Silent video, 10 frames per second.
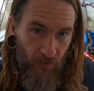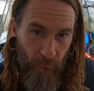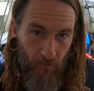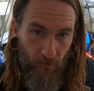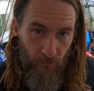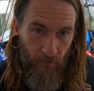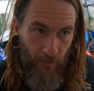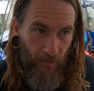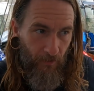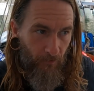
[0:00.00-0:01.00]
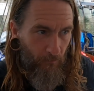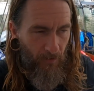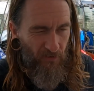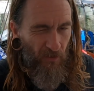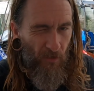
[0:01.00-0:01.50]
cheaper and
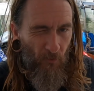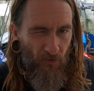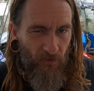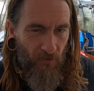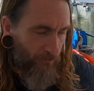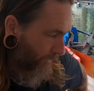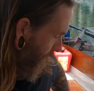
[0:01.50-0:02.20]
makes a lot more sense to